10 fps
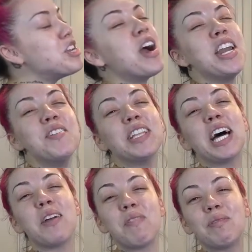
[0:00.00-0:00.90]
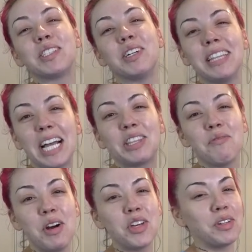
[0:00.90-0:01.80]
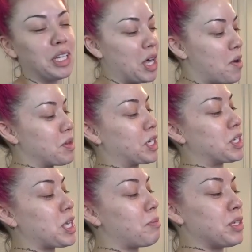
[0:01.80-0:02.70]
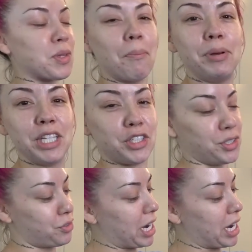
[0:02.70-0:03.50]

you know, I know a lot of people don't like their mother-in-law because they be some bitches,